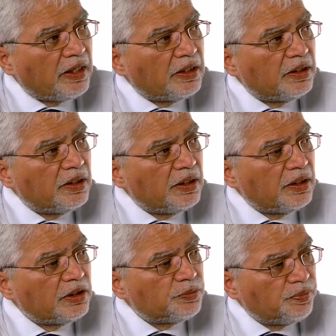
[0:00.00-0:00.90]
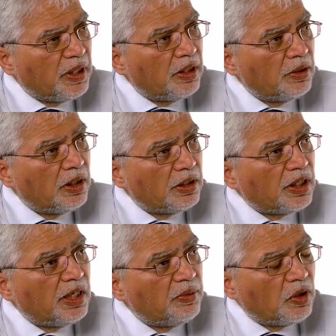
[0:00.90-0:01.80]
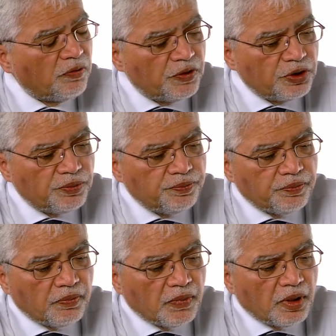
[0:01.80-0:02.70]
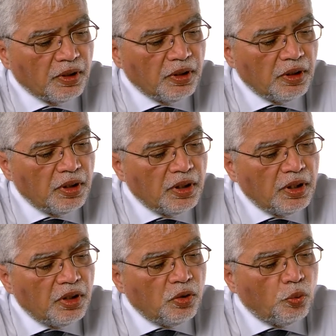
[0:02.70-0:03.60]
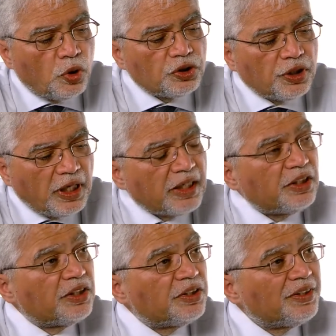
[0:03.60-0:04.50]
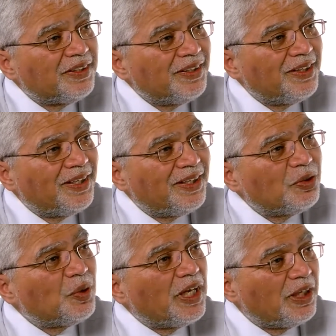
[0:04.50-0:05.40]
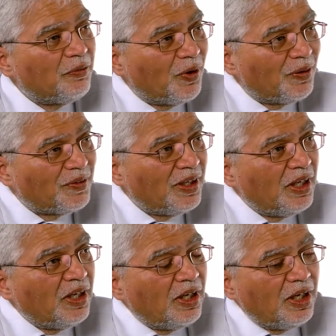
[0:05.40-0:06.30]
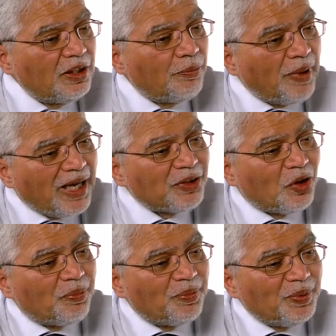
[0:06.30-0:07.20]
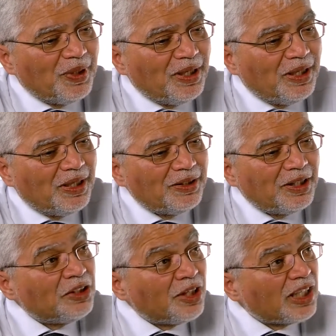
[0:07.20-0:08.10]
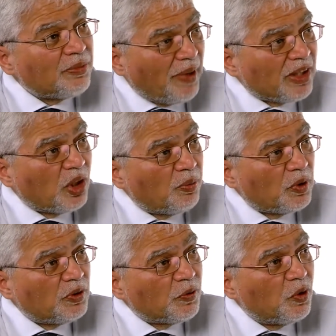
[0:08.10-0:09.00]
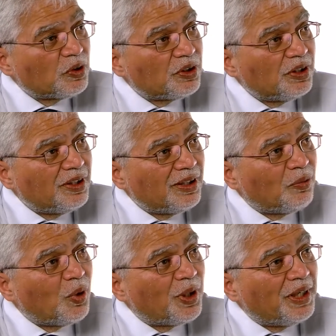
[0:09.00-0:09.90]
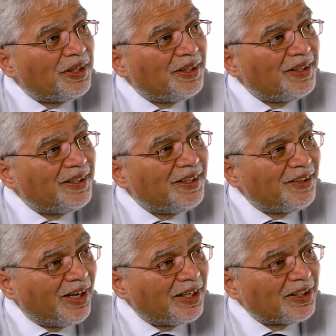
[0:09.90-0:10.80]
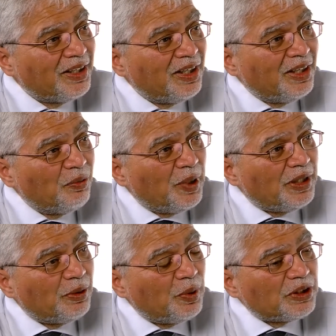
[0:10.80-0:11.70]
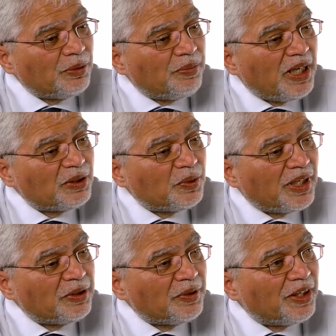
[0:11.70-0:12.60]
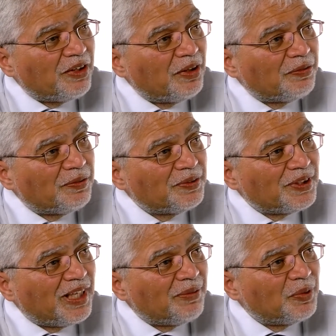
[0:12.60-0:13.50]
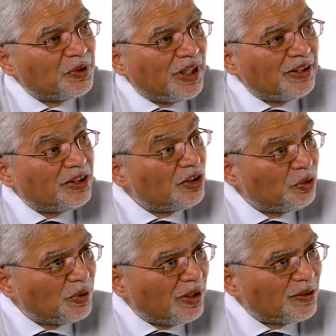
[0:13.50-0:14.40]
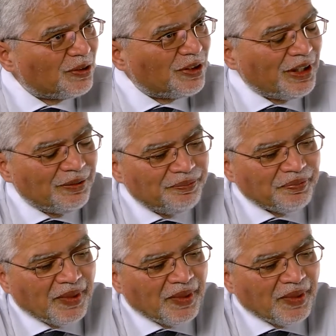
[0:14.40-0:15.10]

Annan time in office, was reluctant to get involved. The backdrop, the international backdrop was, of course, the war in Iraq, where the Western powers were trying to get rid of Saddam Hussein. This is 2003.